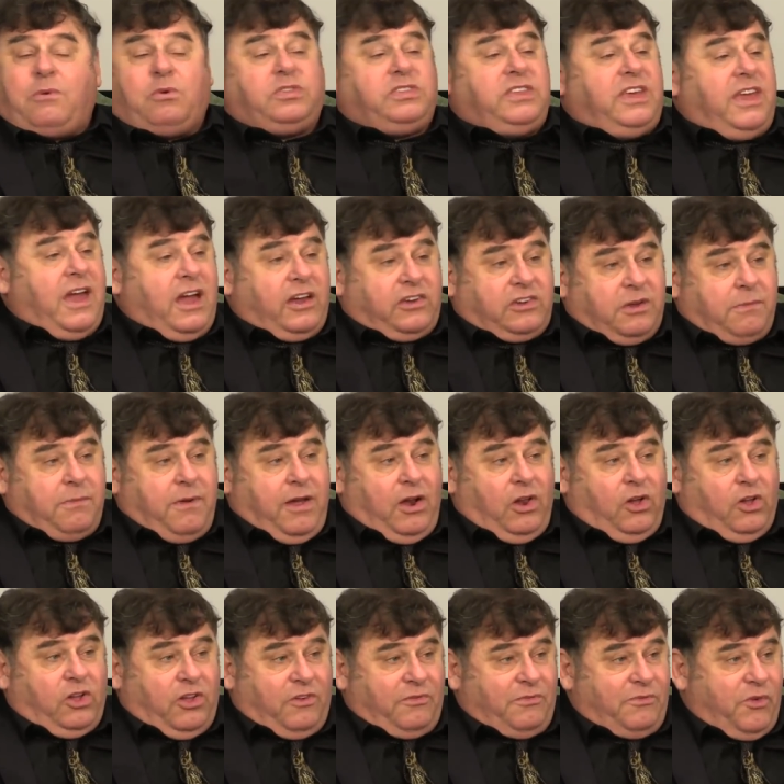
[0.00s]
with the
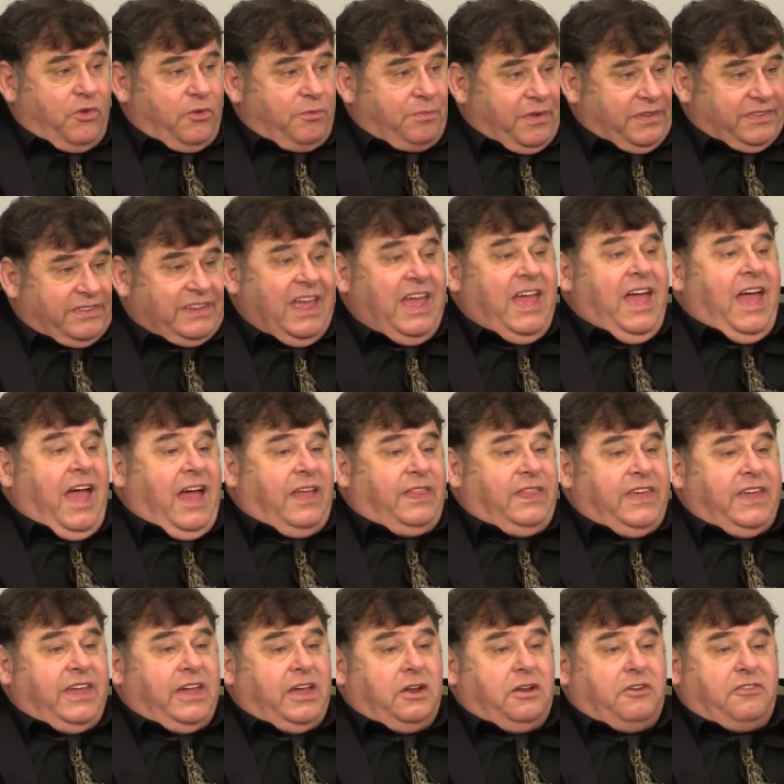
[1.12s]
ecumenical movement and
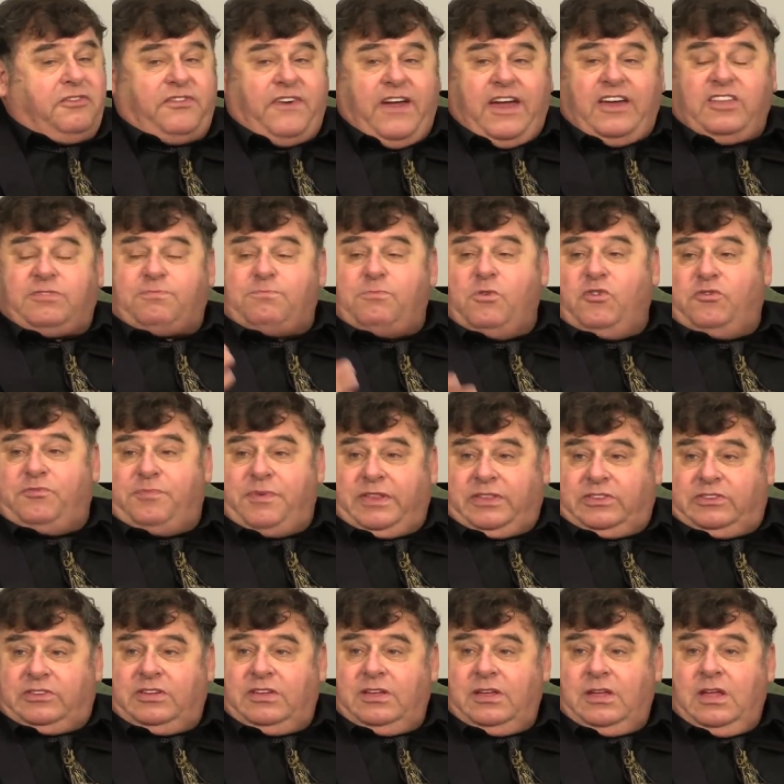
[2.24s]
the interfaith
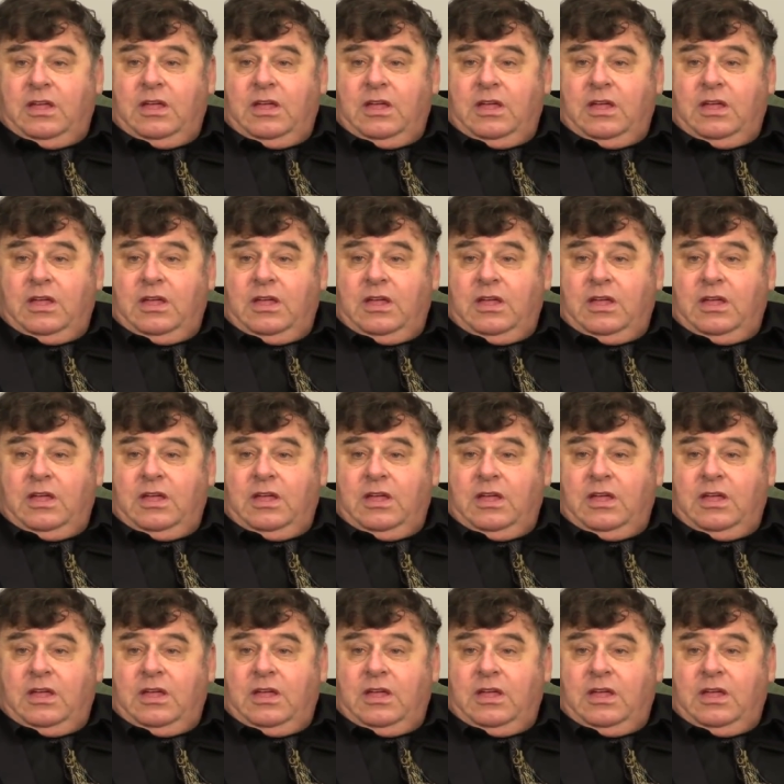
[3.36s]
movement.